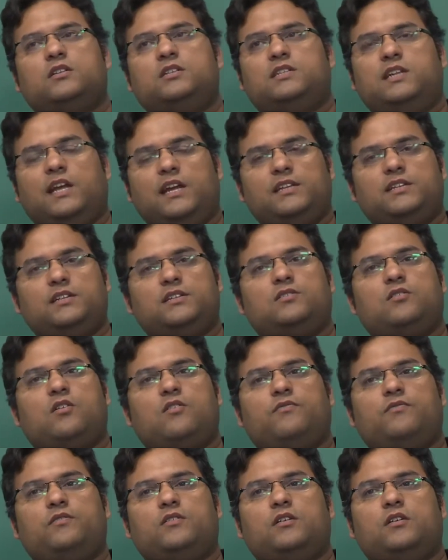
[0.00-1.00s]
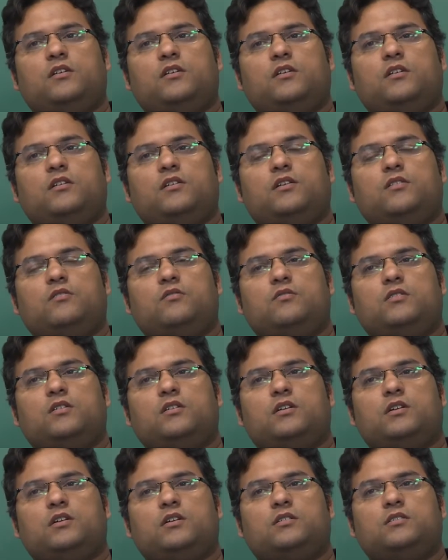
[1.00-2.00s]
stages of
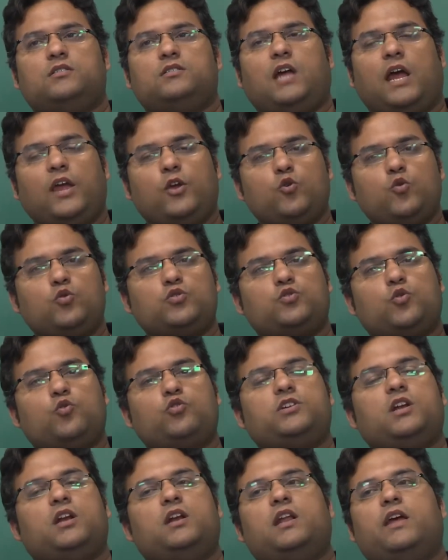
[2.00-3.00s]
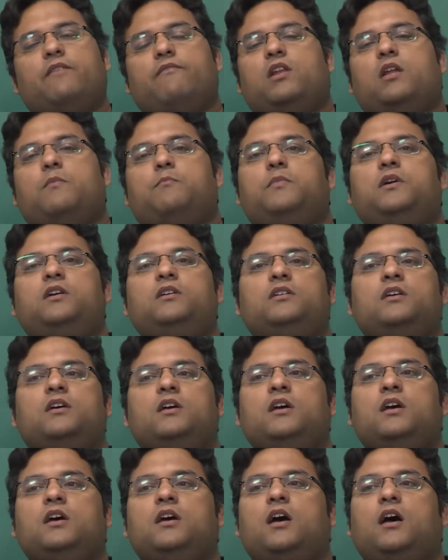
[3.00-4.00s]
psychosocial development
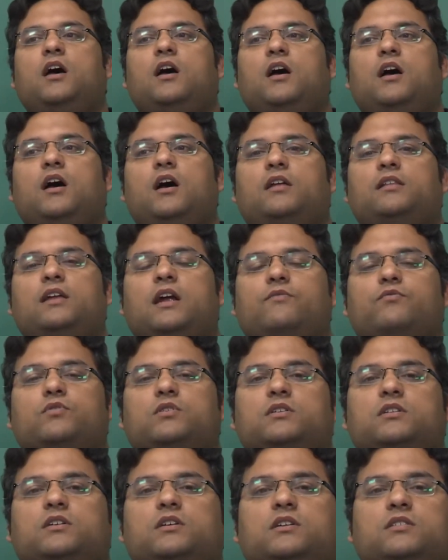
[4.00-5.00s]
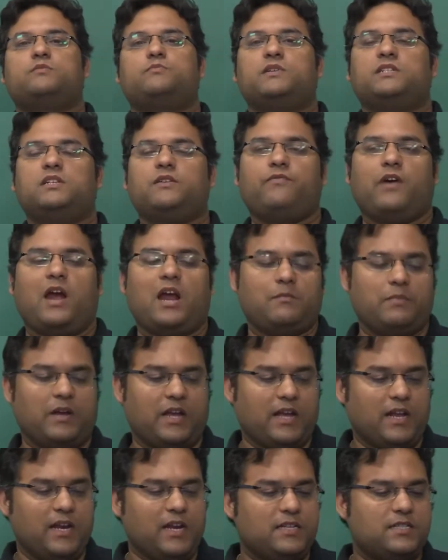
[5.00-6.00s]
that were specified by
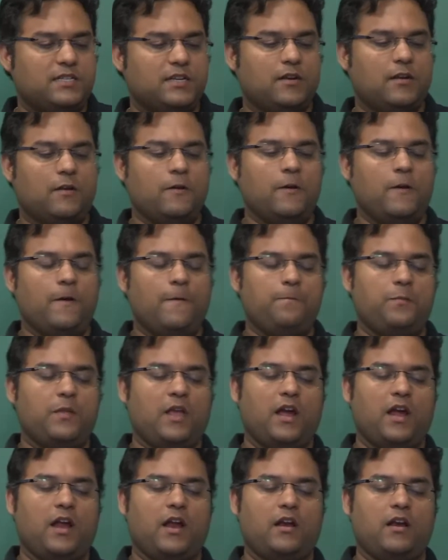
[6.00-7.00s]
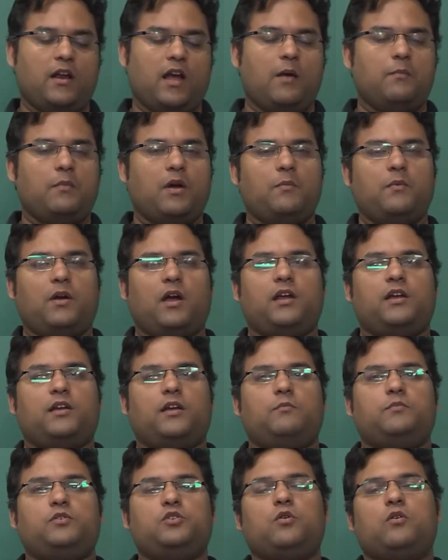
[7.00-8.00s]
Erikson, and I
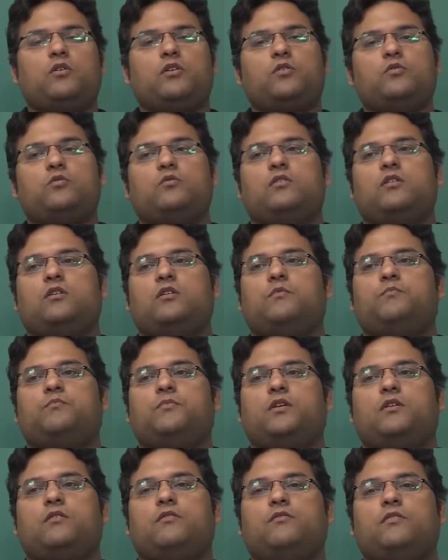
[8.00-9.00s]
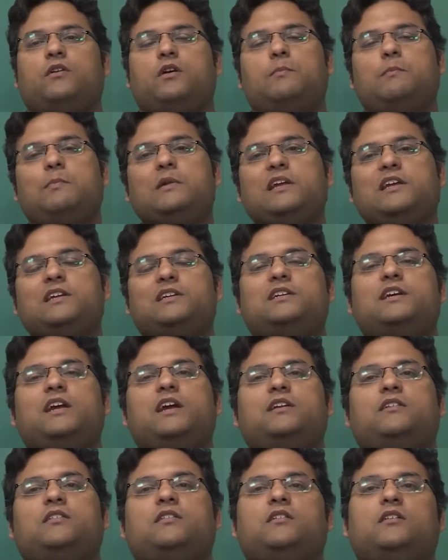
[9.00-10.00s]
am sure you
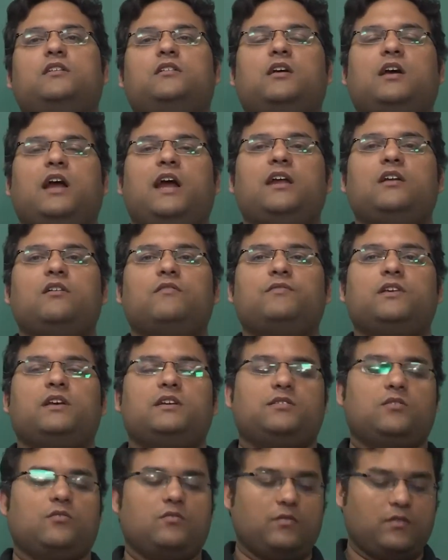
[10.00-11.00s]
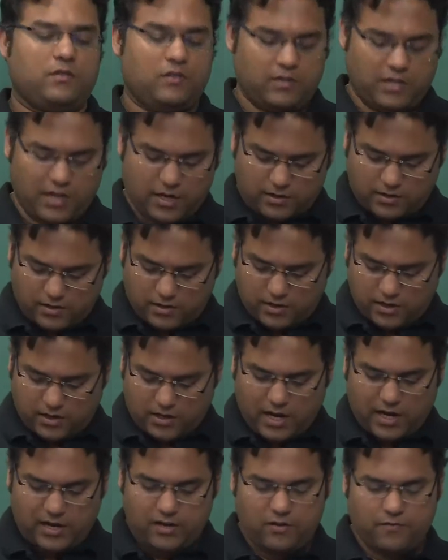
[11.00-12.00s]
appreciate the kind of things. So that the
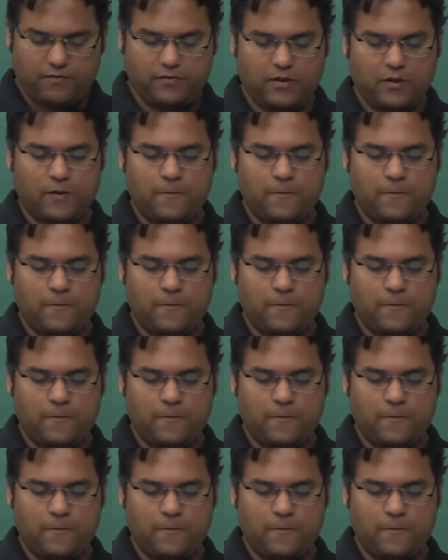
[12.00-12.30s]
kind of